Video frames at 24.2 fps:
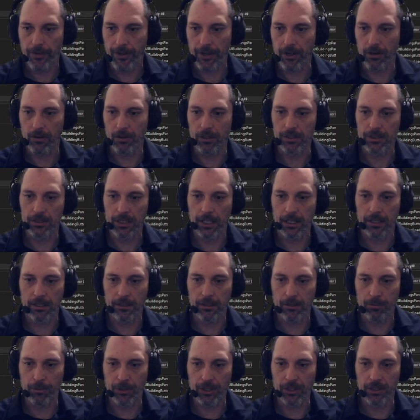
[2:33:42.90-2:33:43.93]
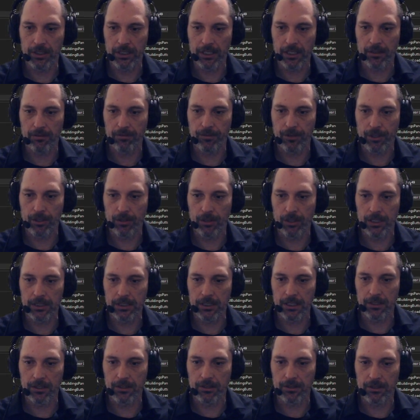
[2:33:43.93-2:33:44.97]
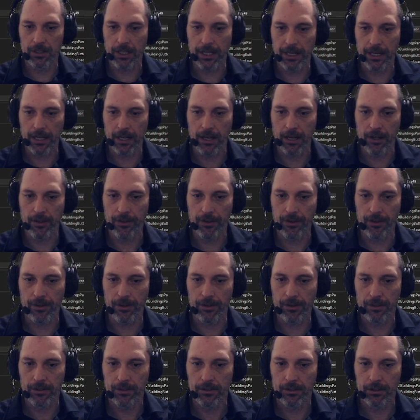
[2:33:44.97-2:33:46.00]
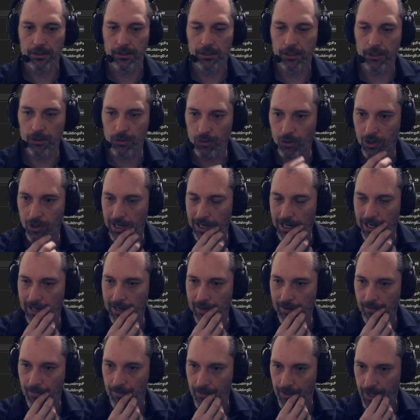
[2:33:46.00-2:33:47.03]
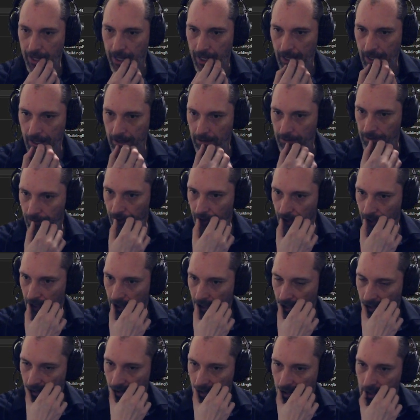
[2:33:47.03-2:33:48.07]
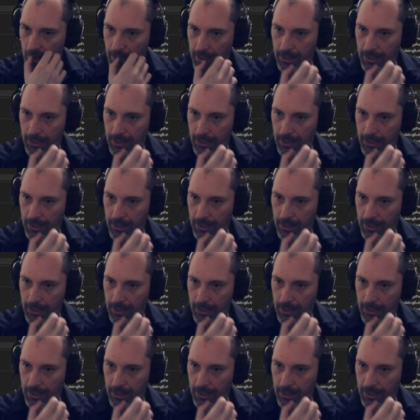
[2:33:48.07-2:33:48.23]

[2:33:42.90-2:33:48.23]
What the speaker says: No, it's not under building info. It's under that other UI thing.